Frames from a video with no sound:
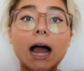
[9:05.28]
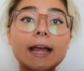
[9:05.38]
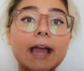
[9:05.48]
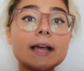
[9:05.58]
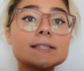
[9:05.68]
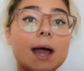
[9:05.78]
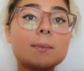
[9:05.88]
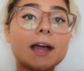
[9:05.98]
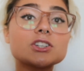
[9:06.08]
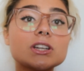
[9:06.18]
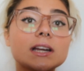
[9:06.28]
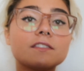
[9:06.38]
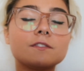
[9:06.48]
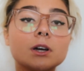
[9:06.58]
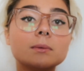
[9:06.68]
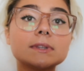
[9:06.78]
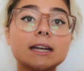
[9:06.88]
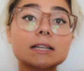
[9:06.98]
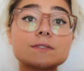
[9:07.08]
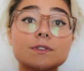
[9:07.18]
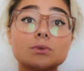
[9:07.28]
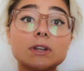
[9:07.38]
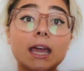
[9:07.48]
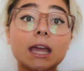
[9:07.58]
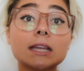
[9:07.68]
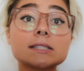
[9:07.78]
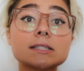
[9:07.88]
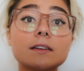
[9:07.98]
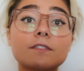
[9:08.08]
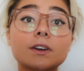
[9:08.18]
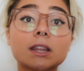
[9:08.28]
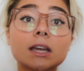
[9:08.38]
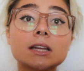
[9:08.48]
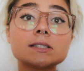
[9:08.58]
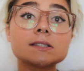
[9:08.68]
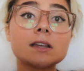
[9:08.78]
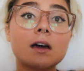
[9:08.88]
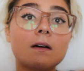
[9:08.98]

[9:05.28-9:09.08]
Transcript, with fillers: I guess I'm actually gonna film the next few days for this